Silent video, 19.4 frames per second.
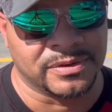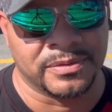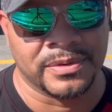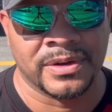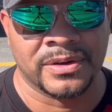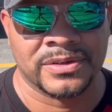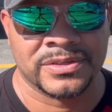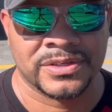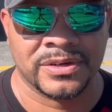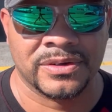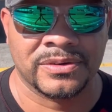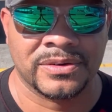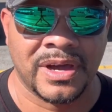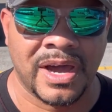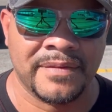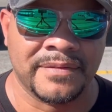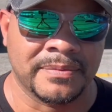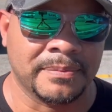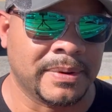We also
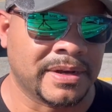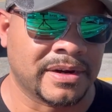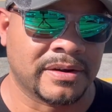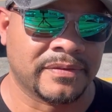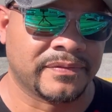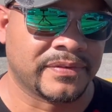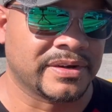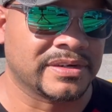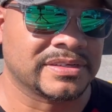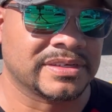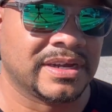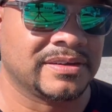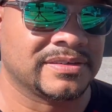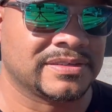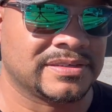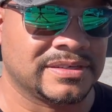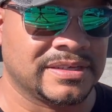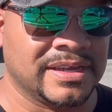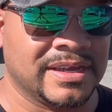haven't bought our first
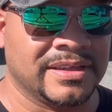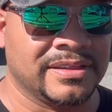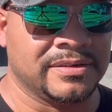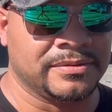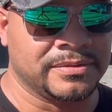house together,